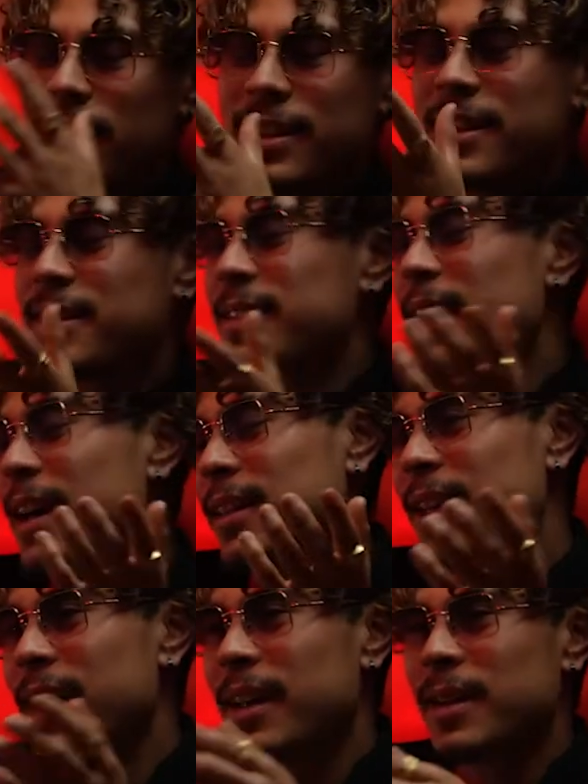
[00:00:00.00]
this,
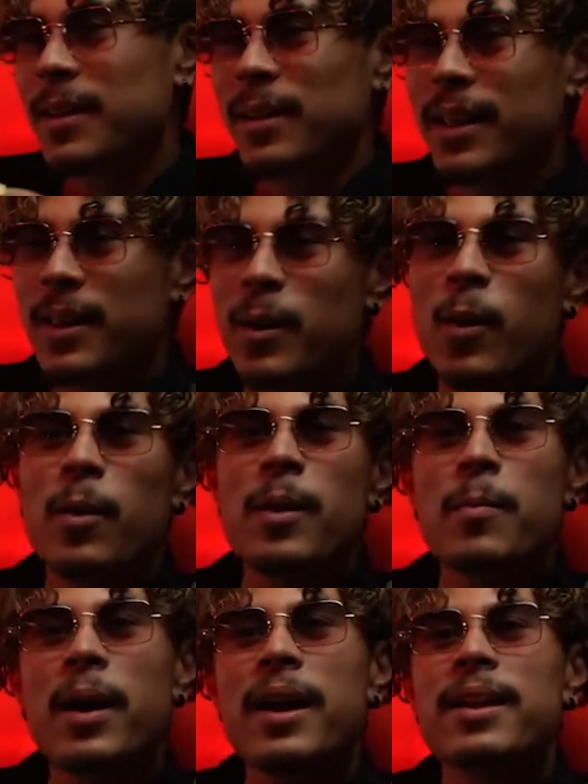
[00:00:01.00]
that. Like, you know, it
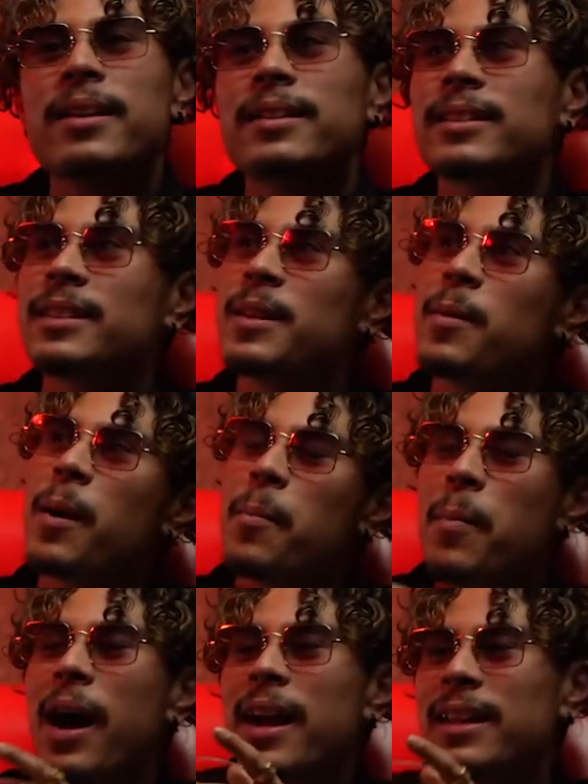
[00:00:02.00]
might, you know,
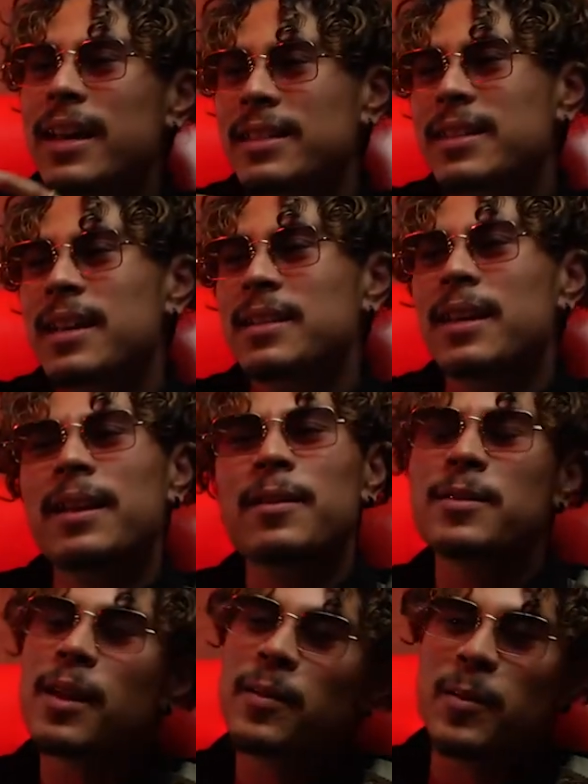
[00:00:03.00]
buy in that sense. And
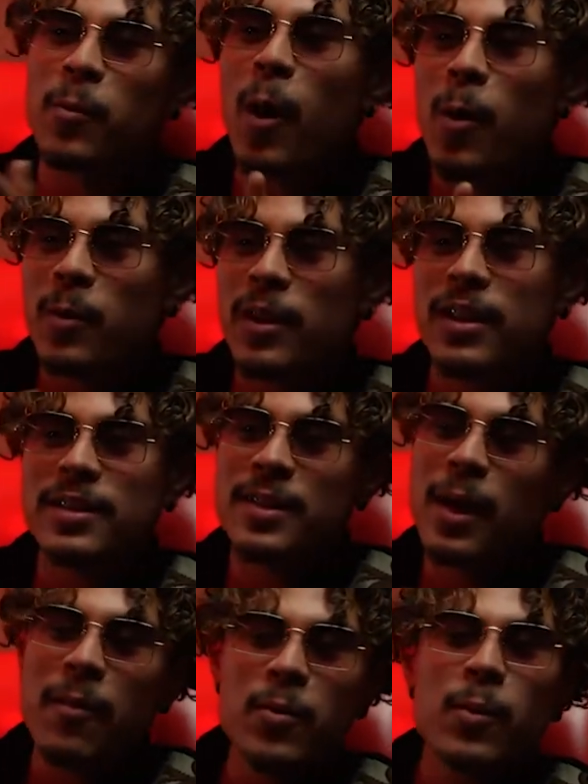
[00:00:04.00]
there's nothing wrong with it because
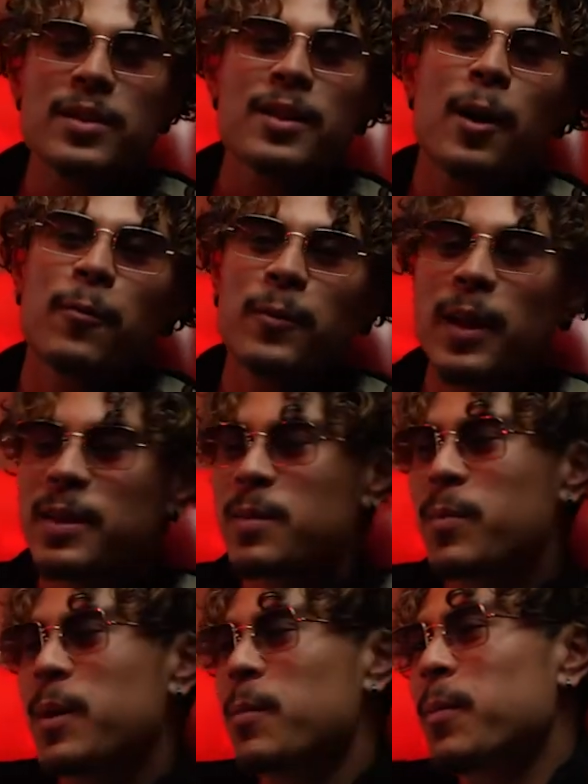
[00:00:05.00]
everyone's got to flex a
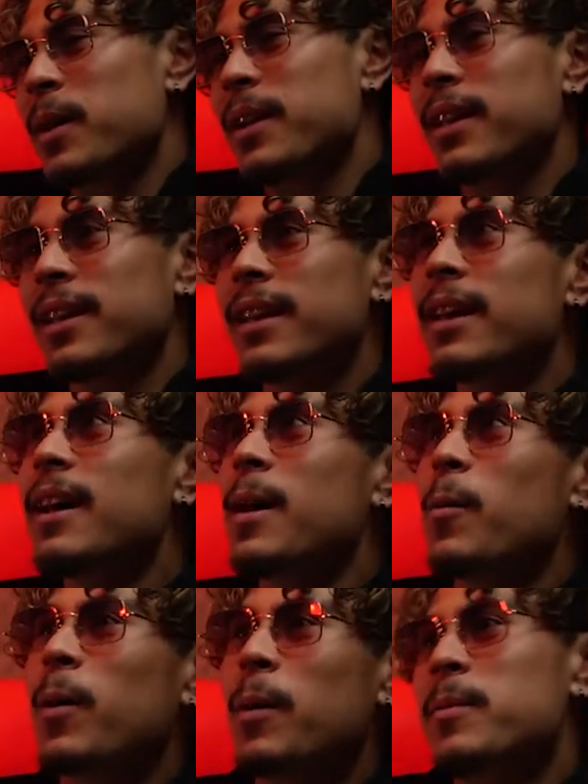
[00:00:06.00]
bit. But
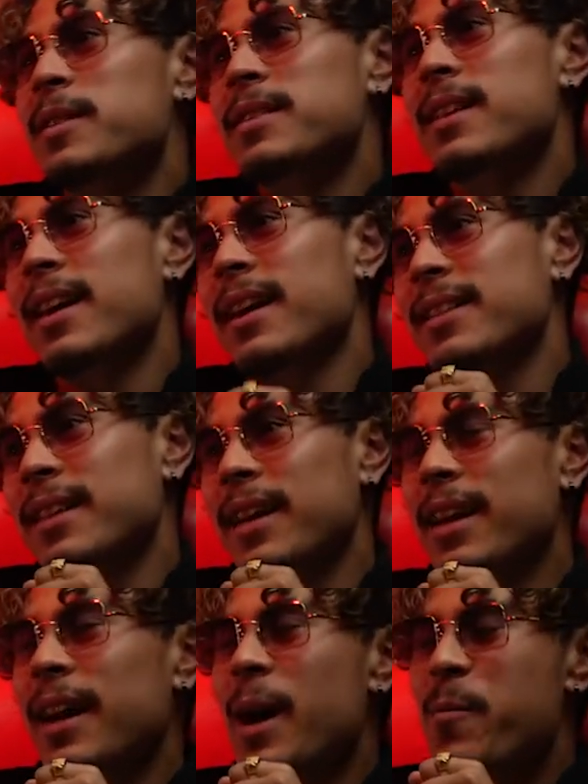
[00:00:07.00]
what I'm just saying is
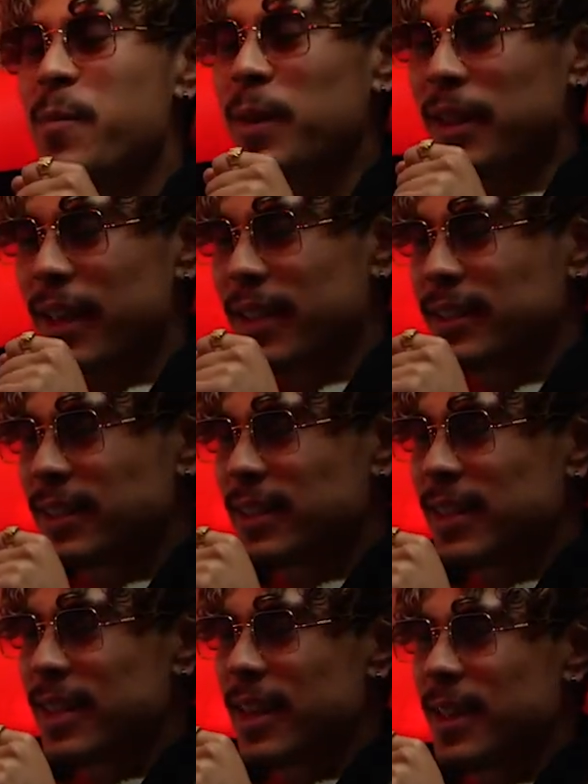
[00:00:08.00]
like, I feel like
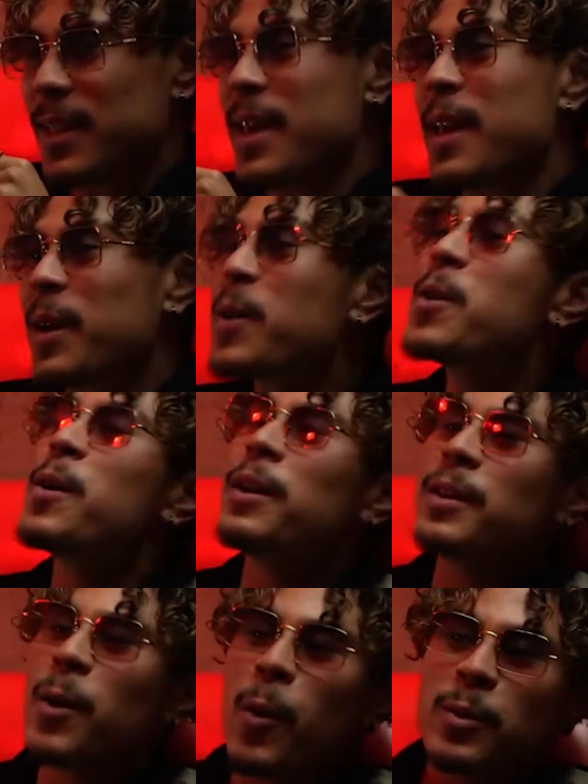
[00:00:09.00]
it
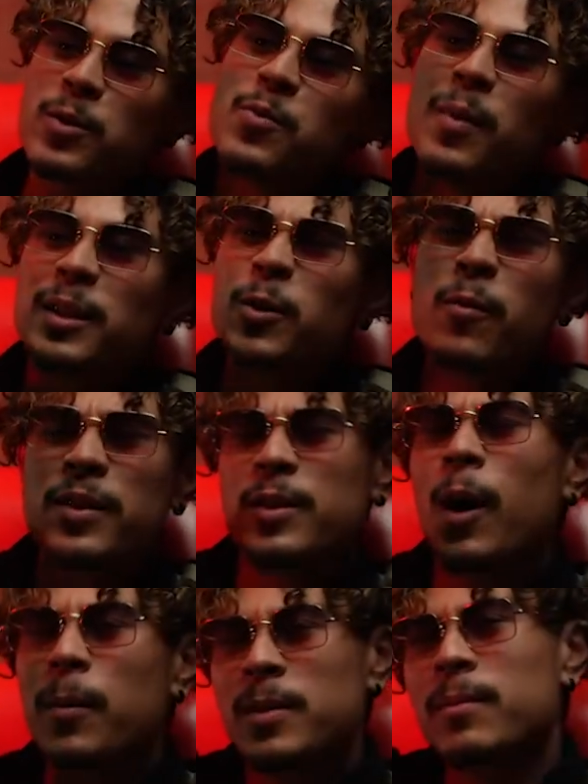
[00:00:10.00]
could go too much over the
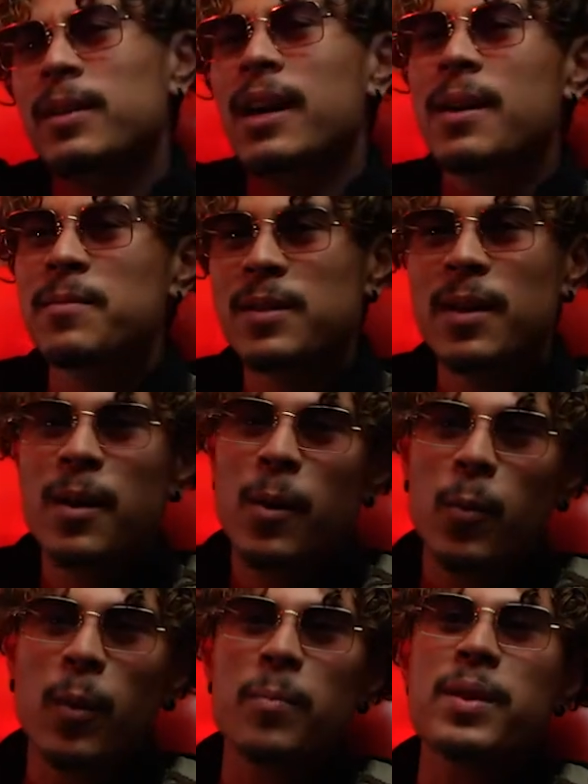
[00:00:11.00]
top sometimes
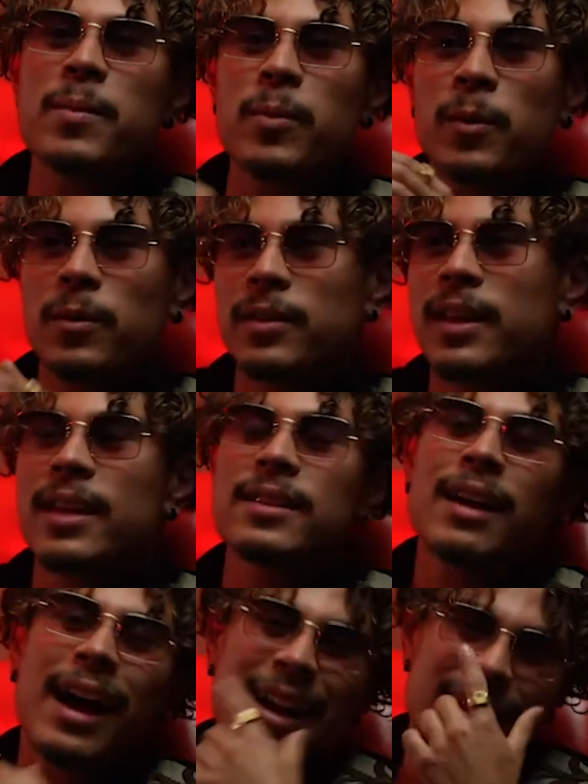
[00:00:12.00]
where people get
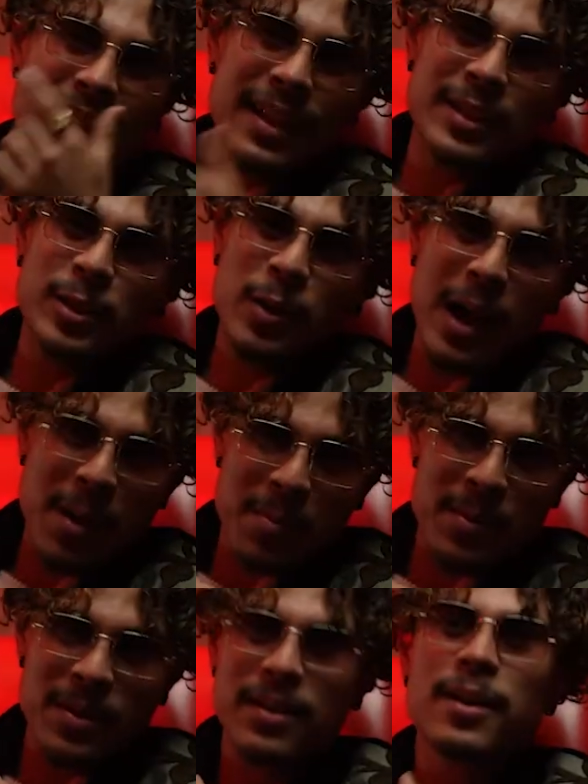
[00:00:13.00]
tied in that trap
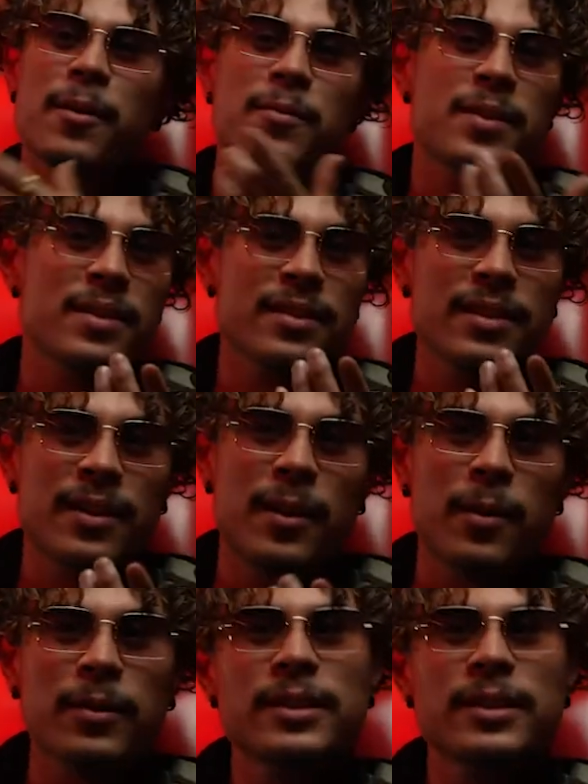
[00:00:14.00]
of it, you know?